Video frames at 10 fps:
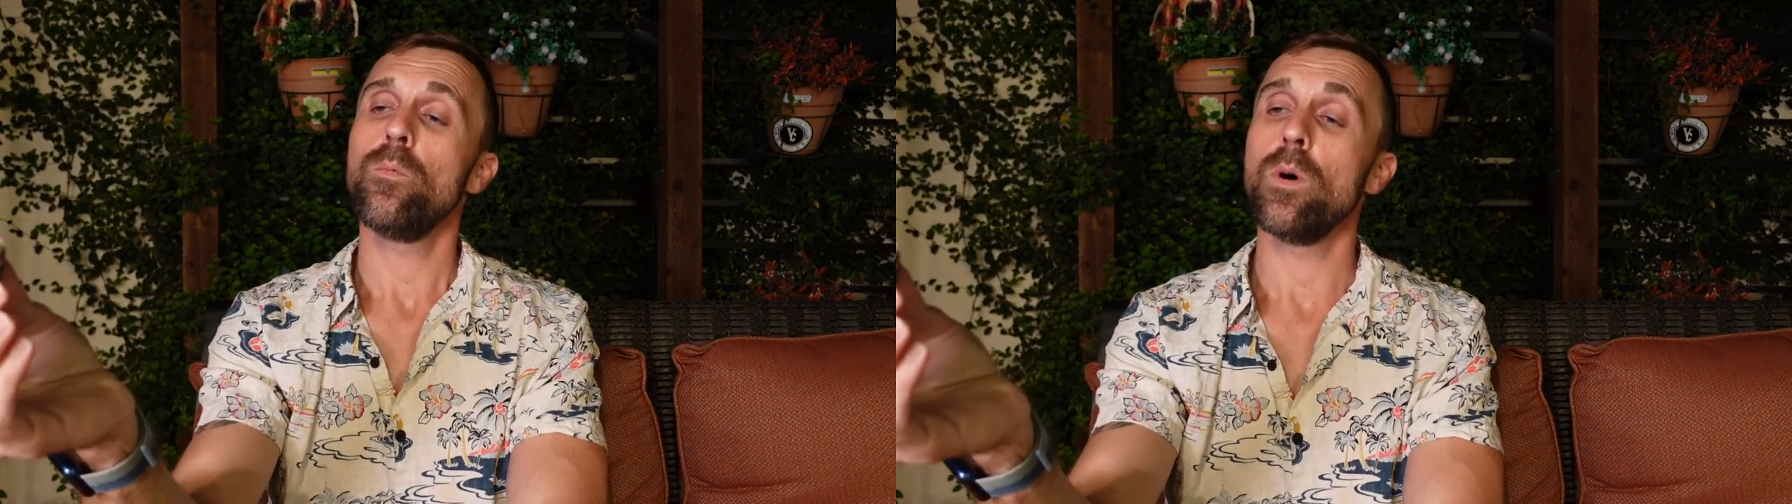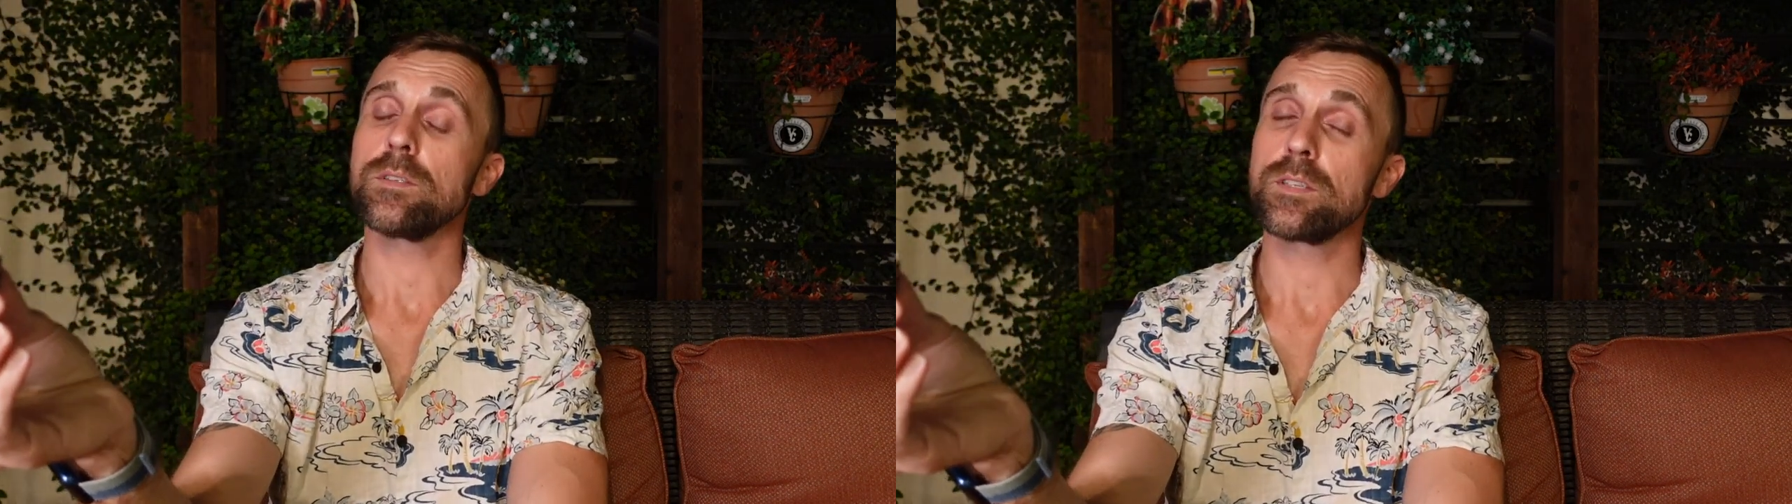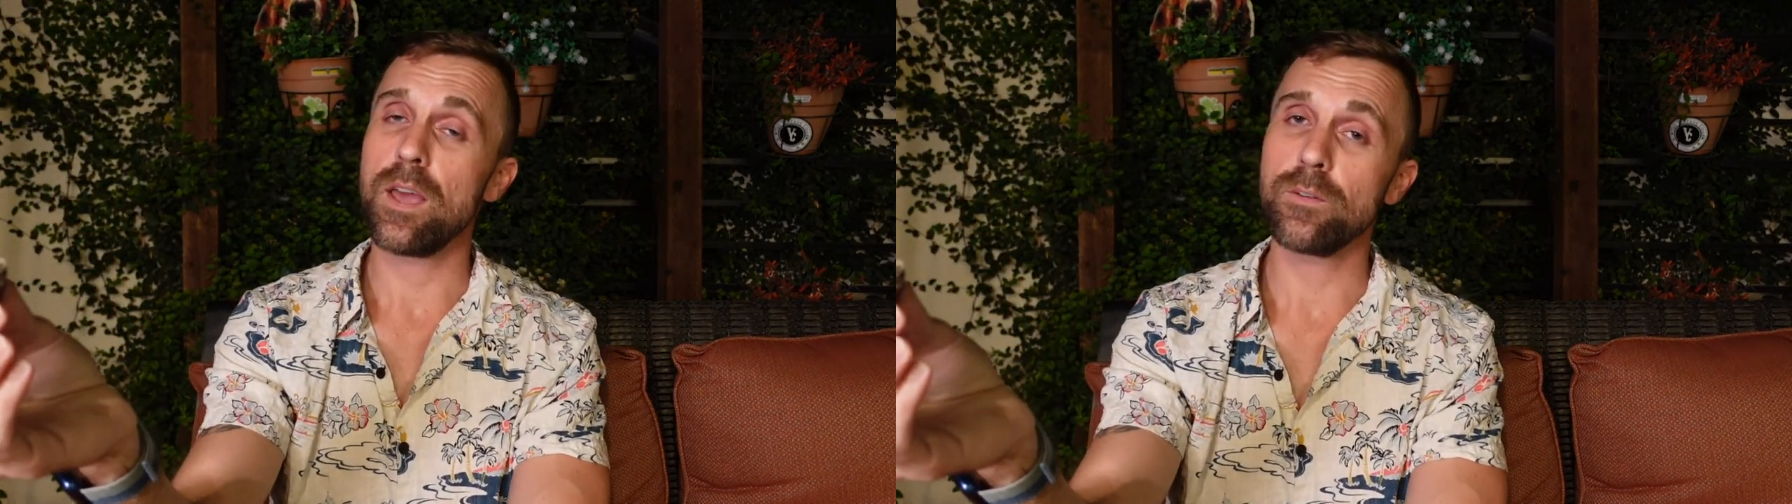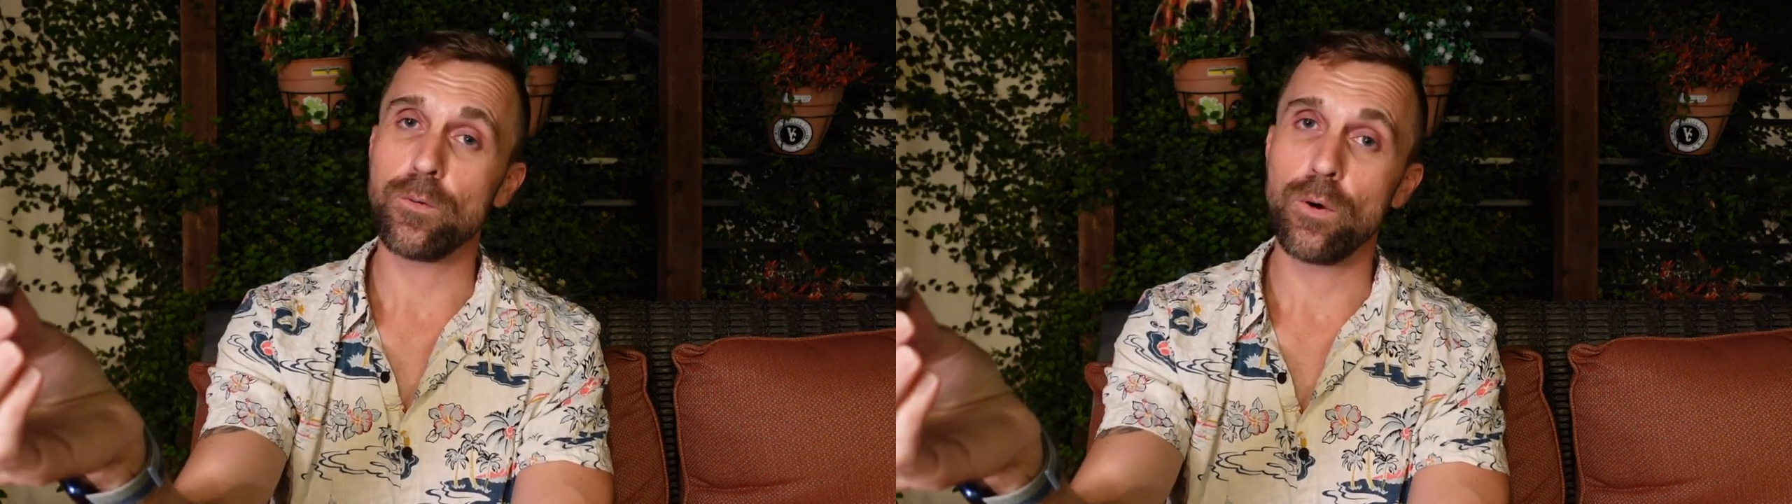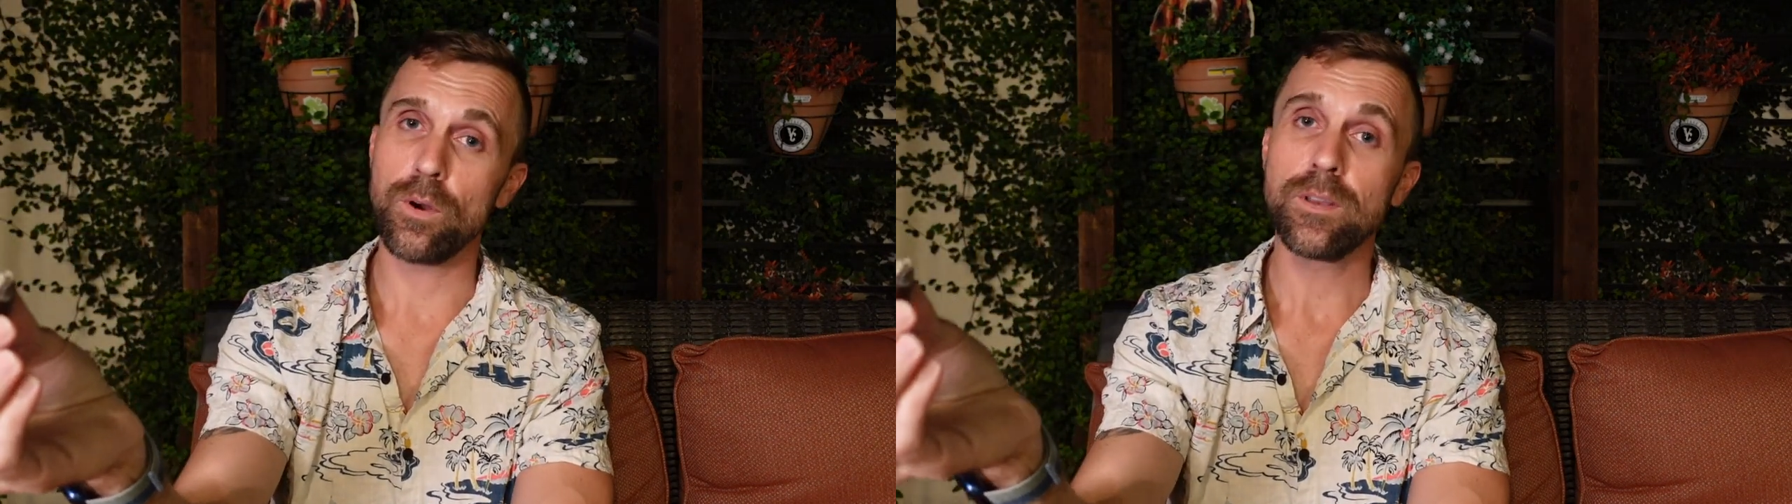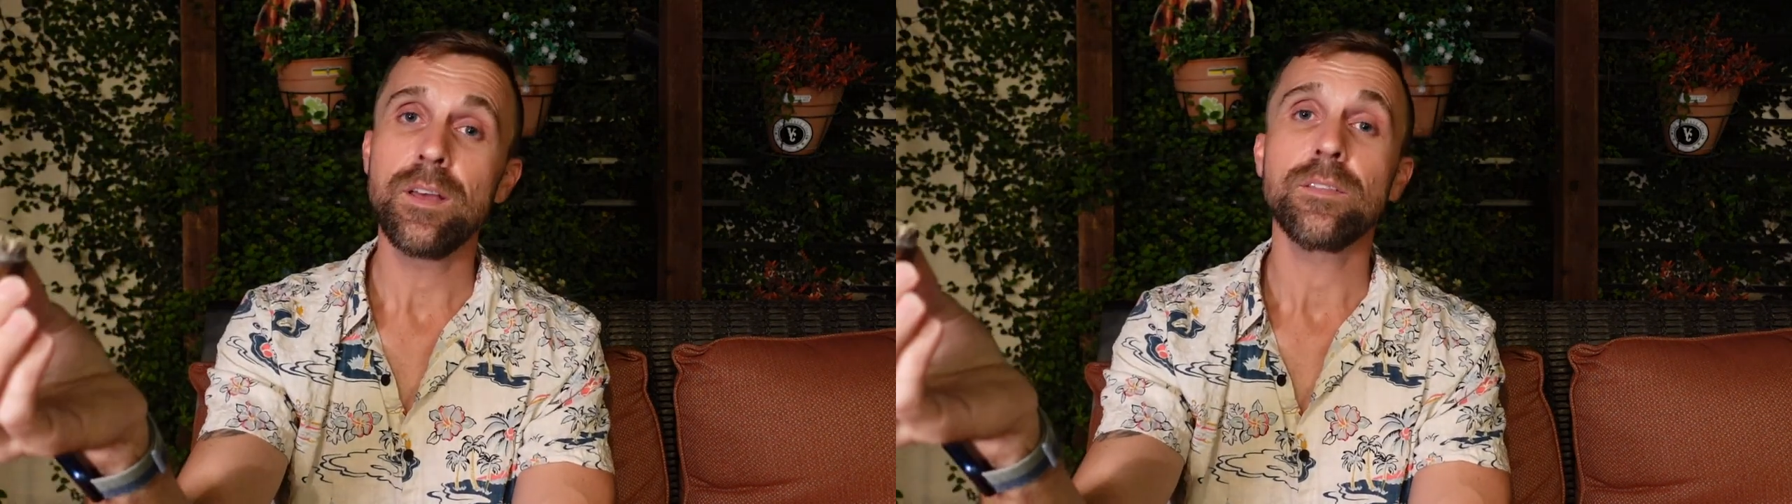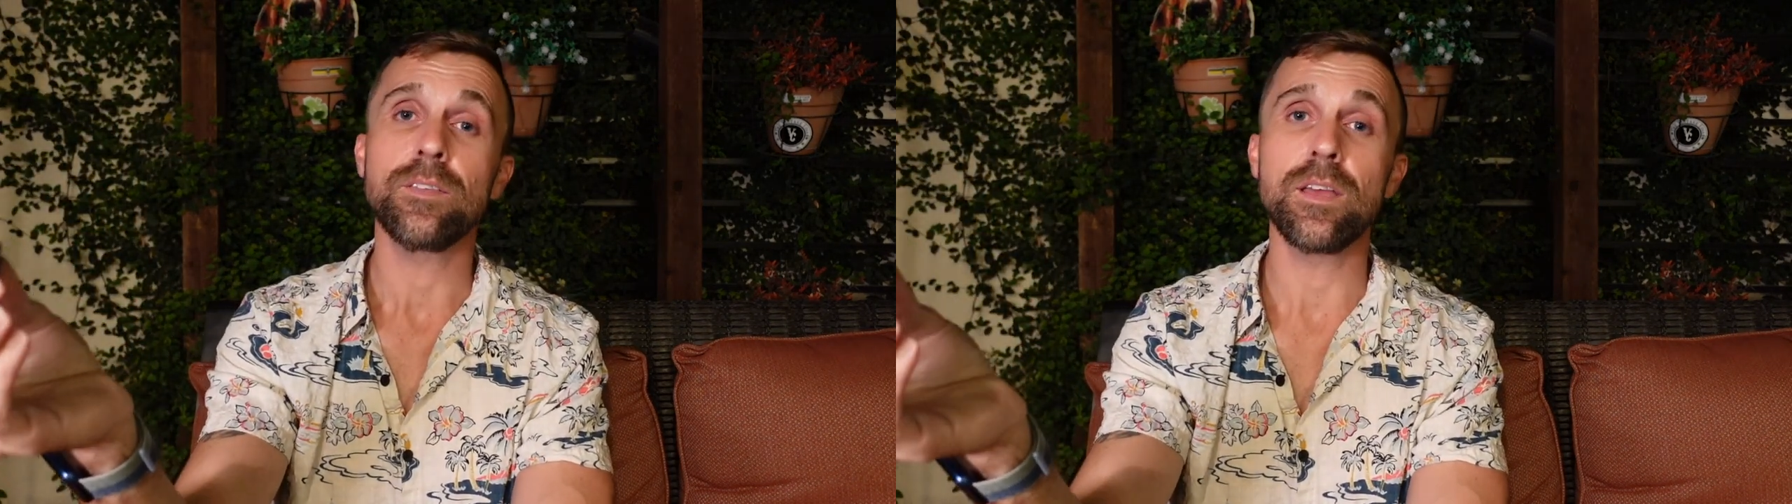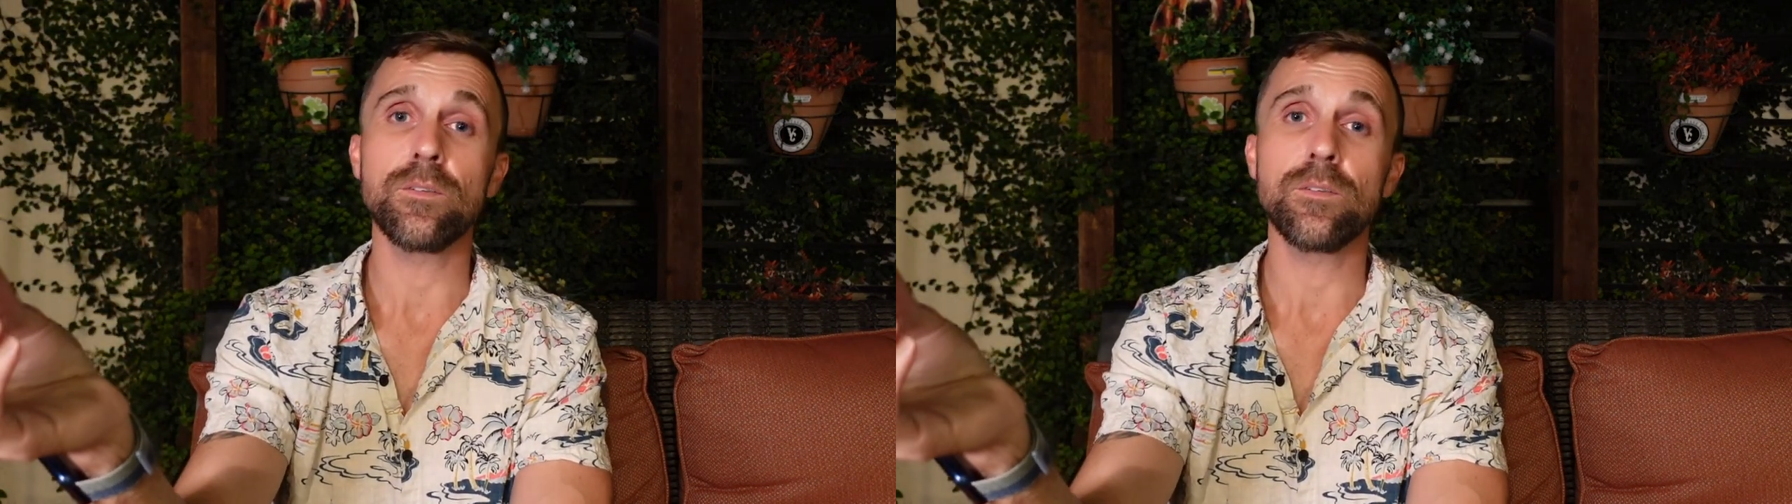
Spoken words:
Once again, Freud, thank